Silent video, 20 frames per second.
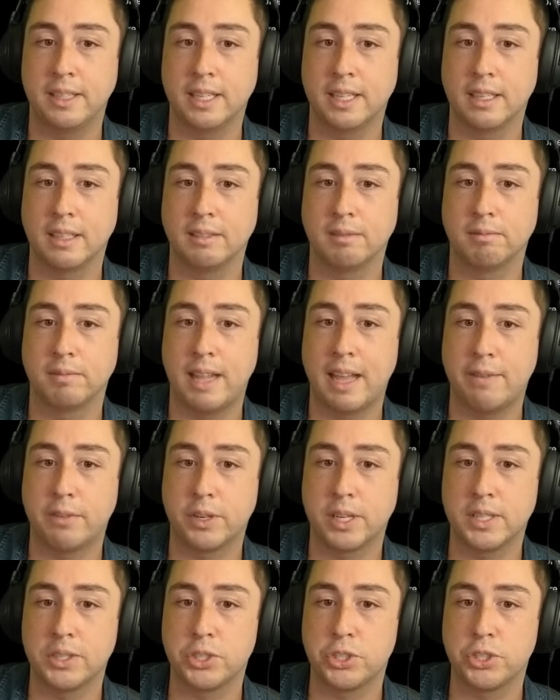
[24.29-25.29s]
The
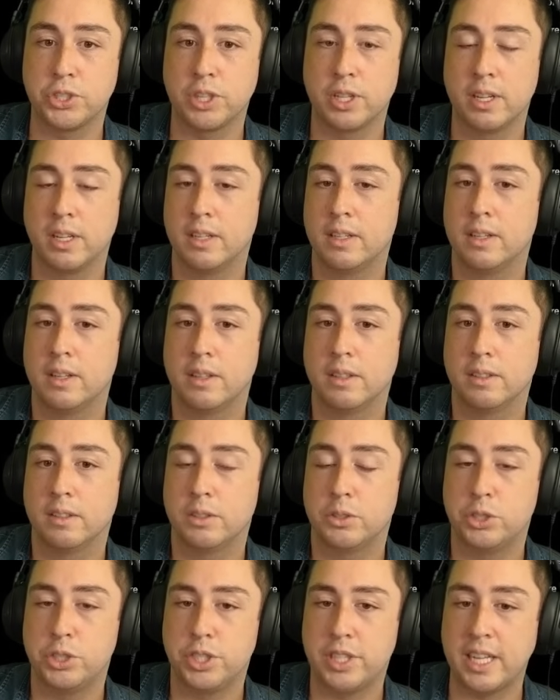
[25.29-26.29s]
Neverness
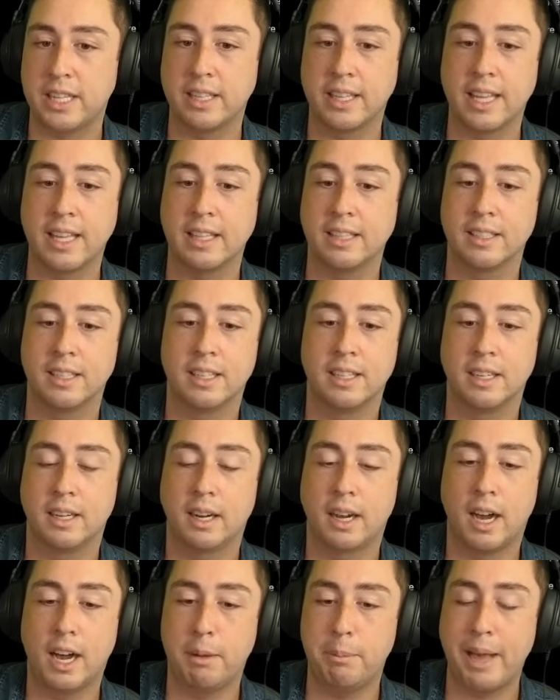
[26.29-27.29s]
stealing
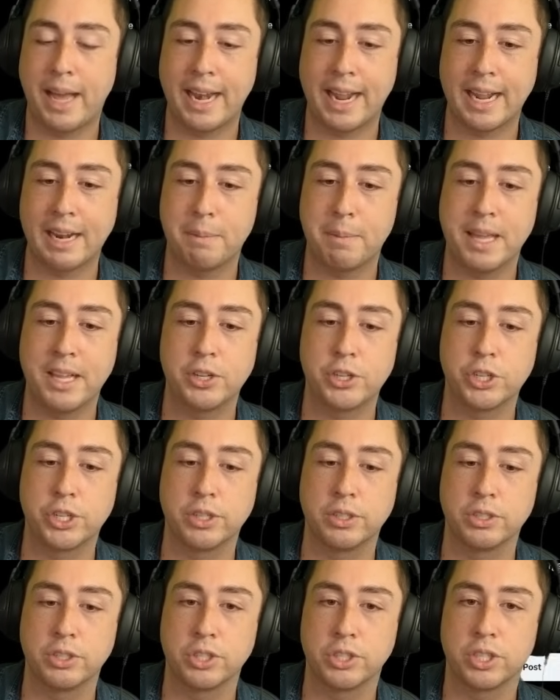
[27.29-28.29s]
combat
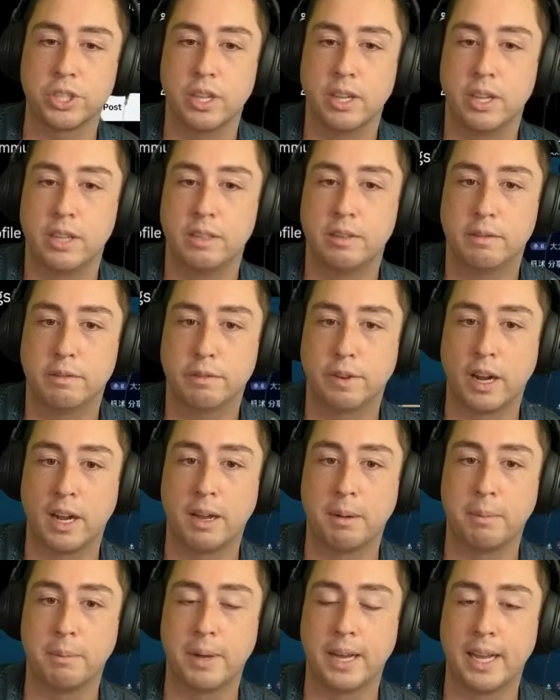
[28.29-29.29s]
animations
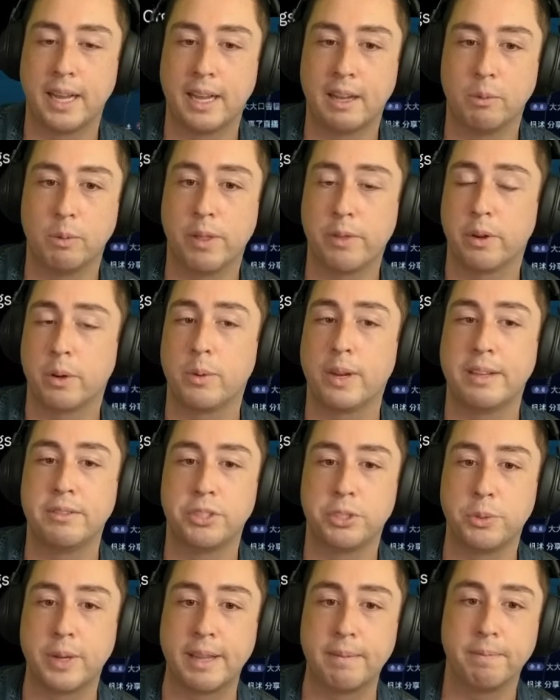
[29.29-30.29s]
from Wuthering
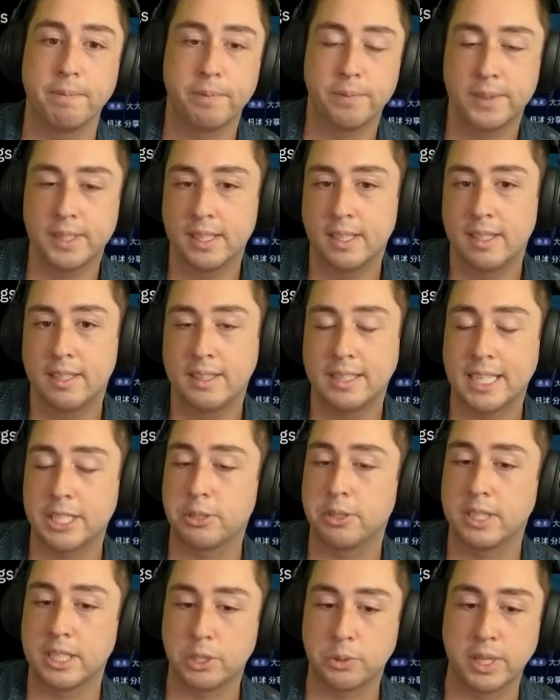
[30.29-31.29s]
Waves tweet. That's
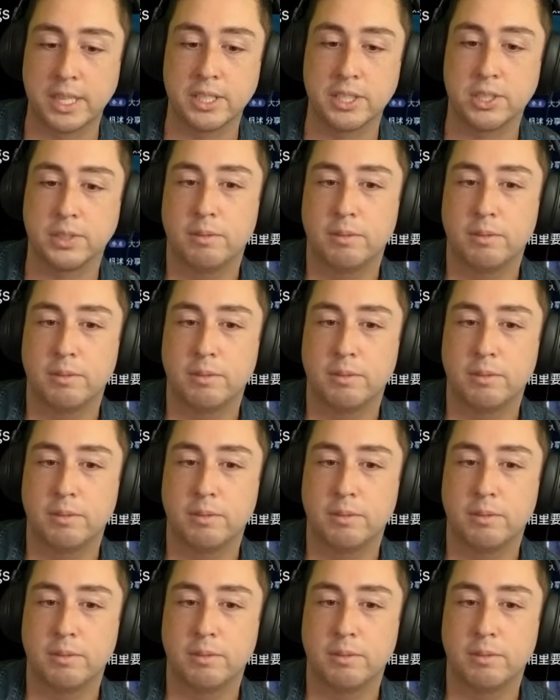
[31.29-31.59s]
what this was.